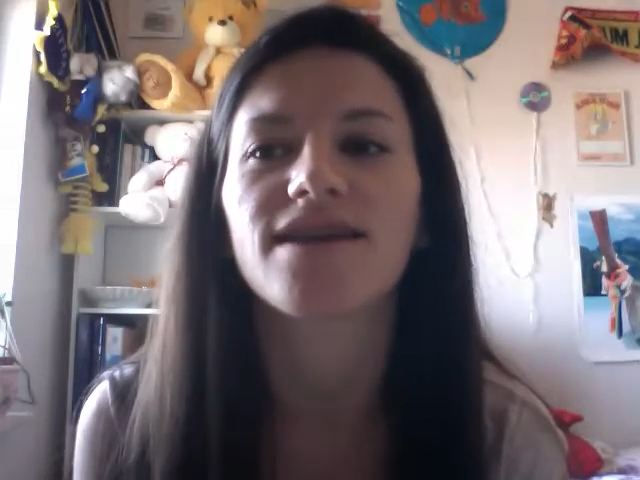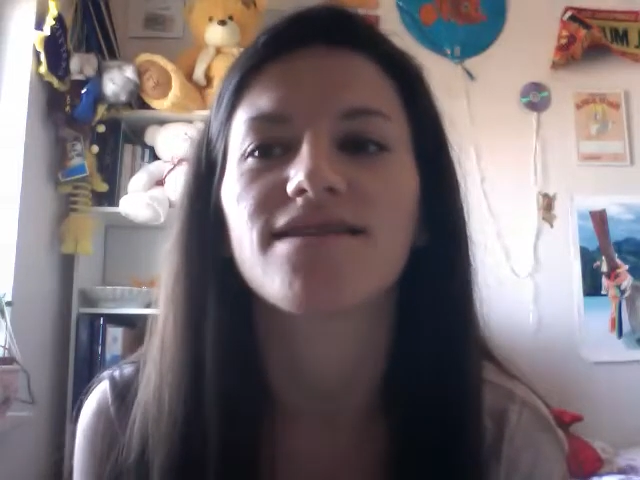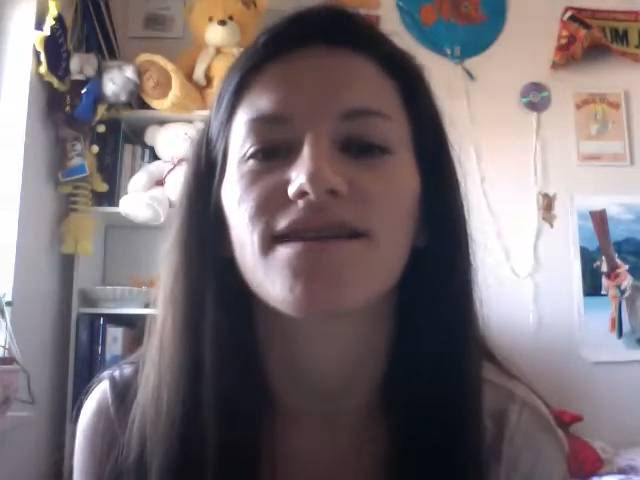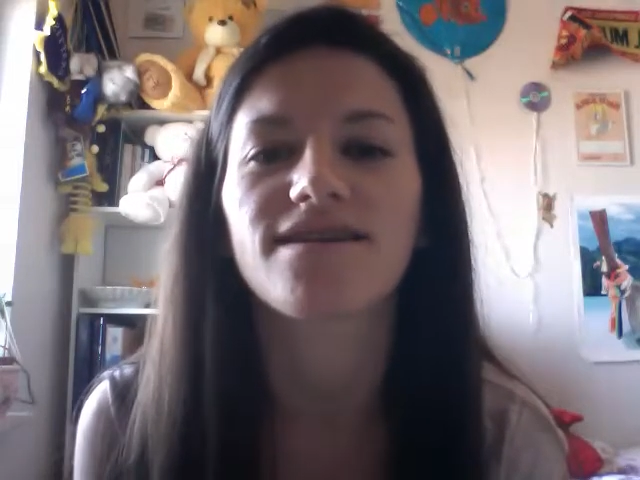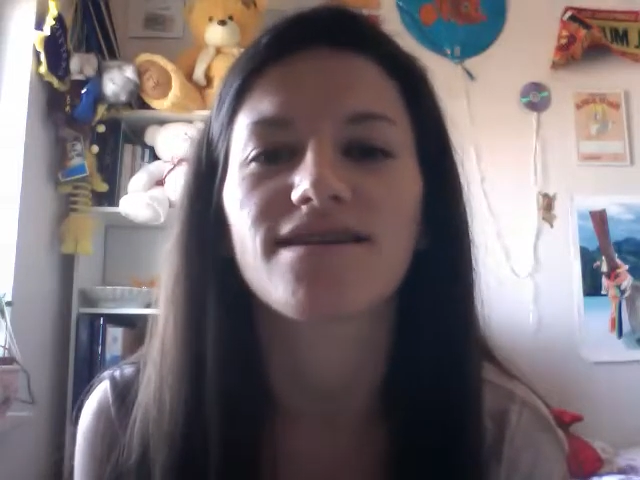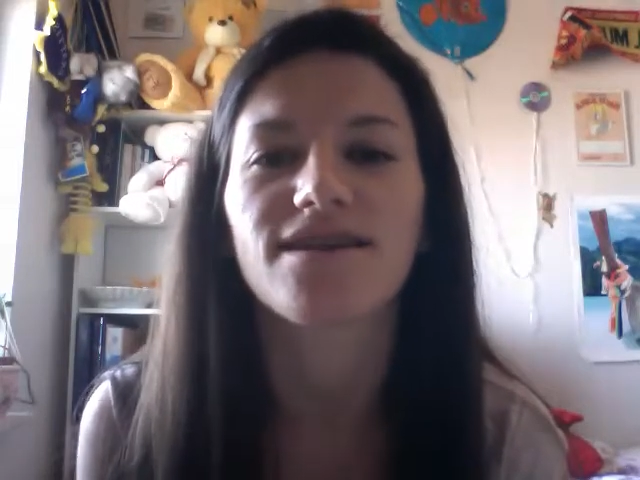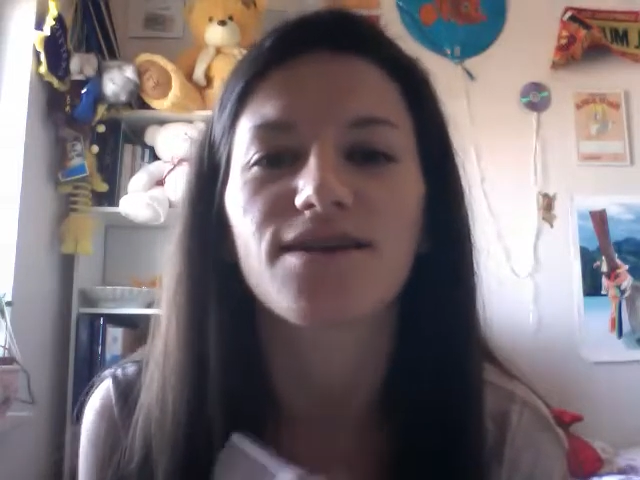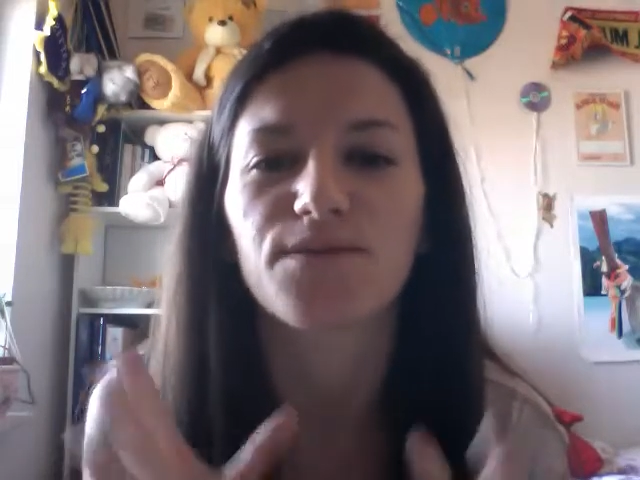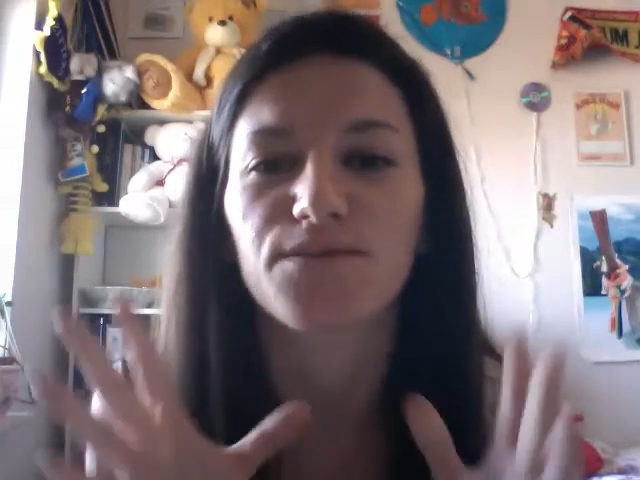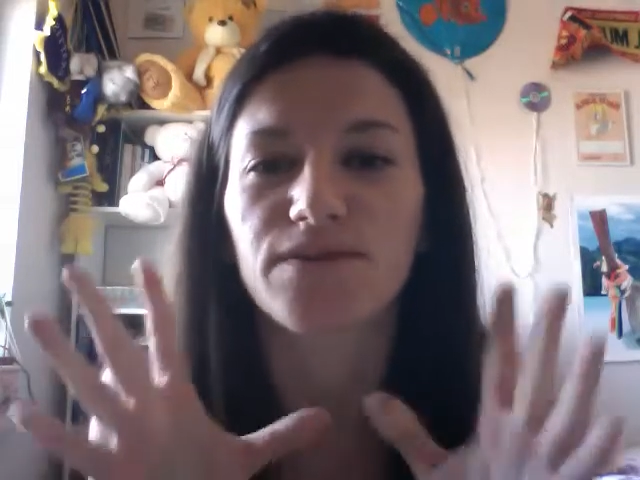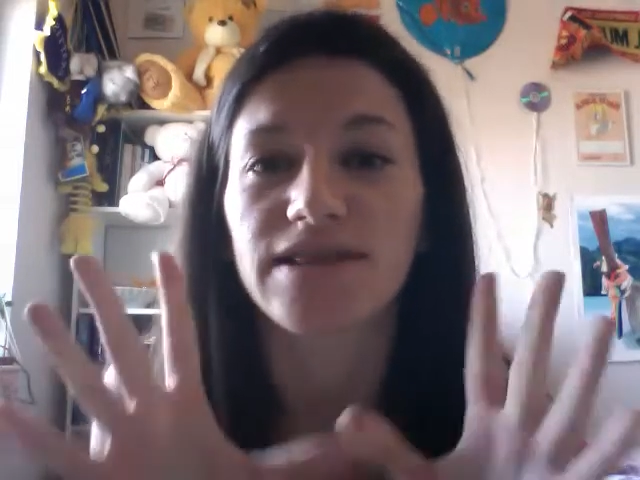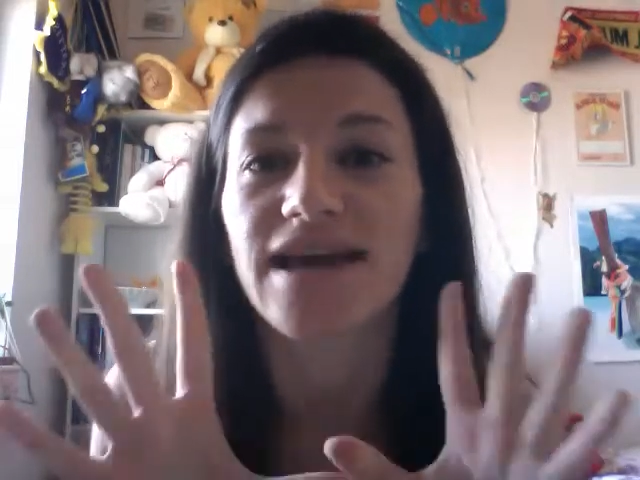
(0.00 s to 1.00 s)
and then
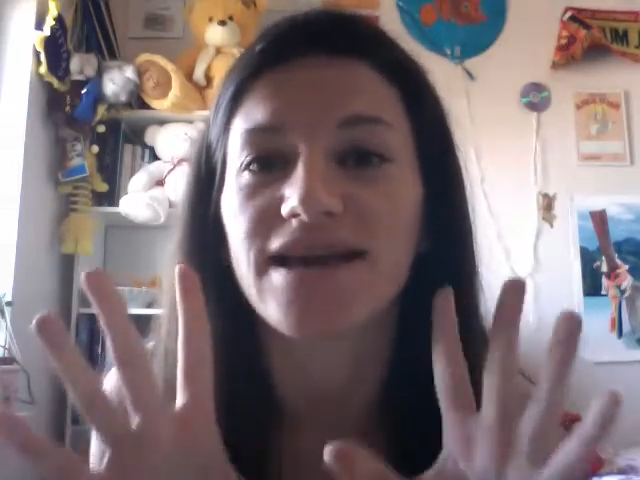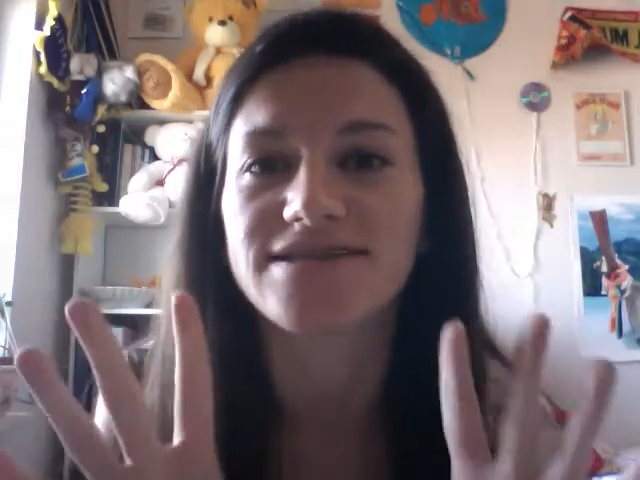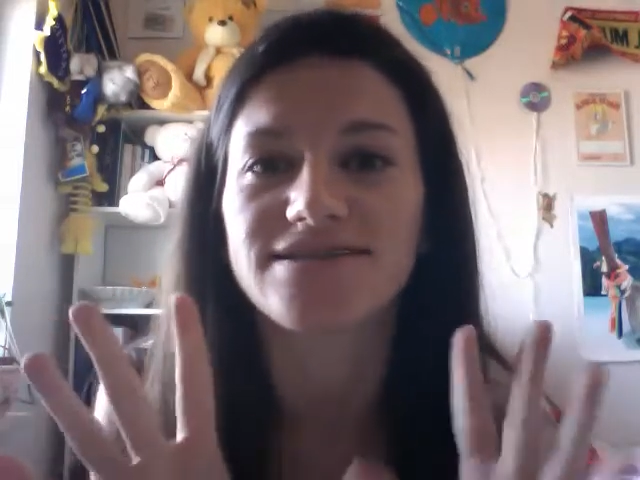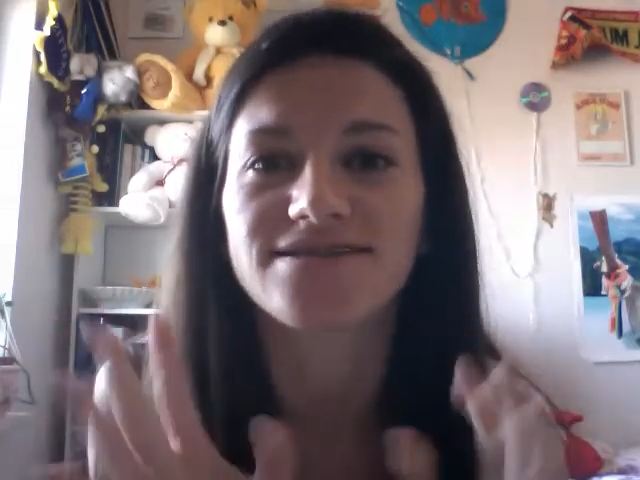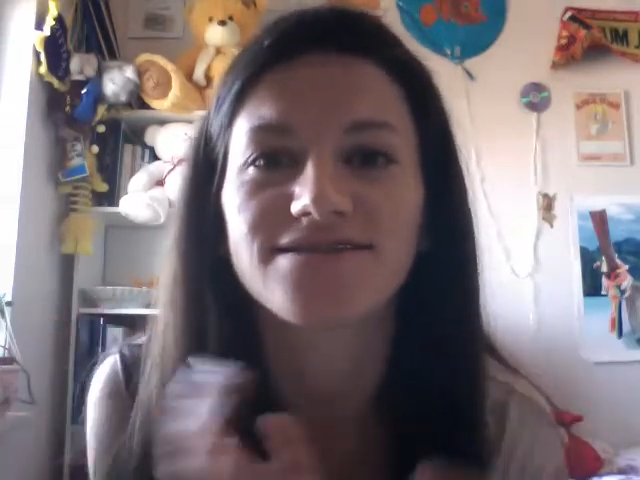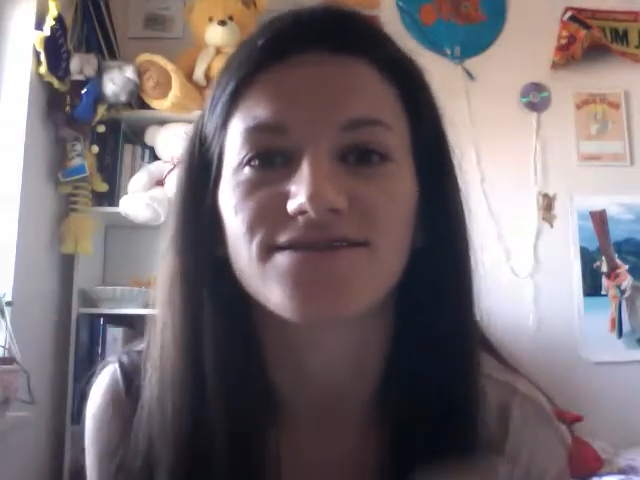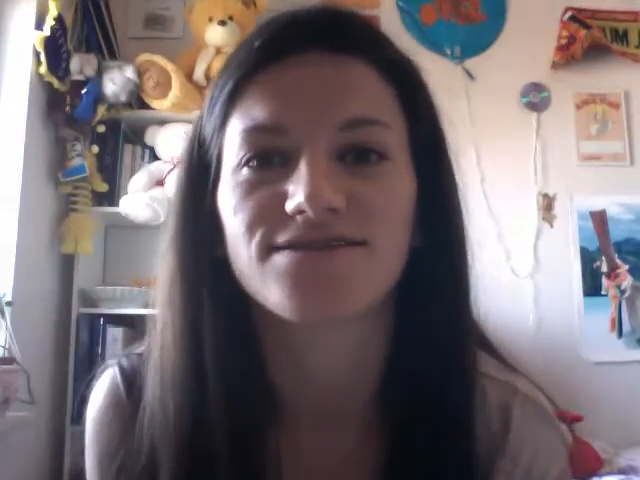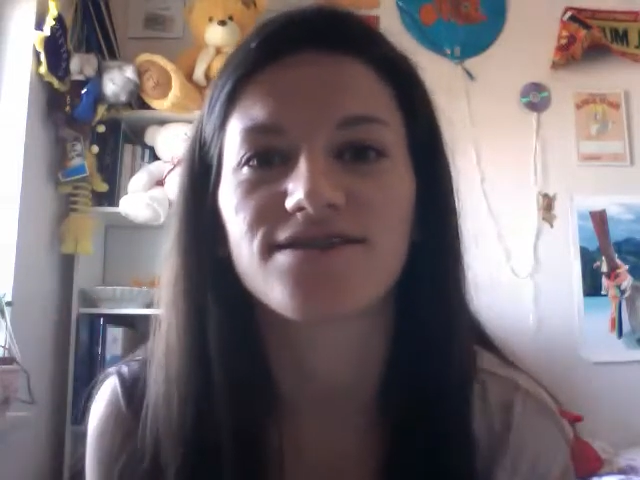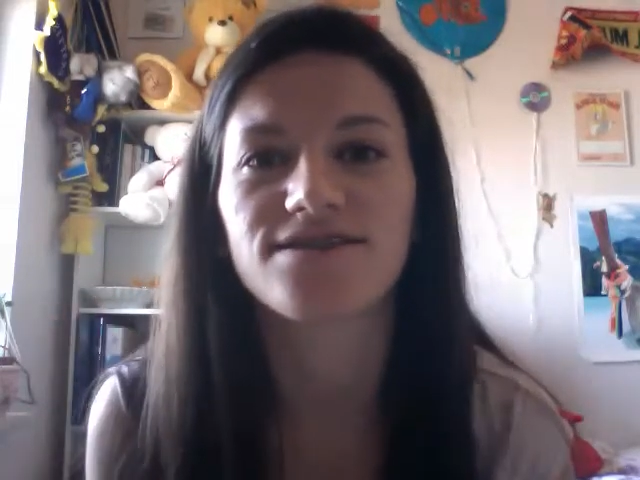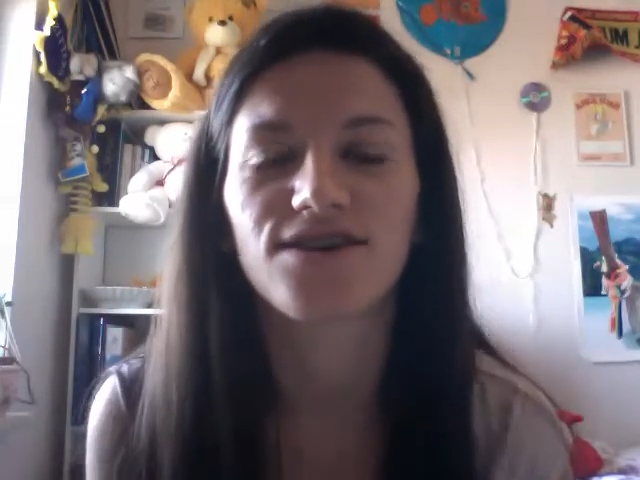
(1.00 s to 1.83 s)
it relaxes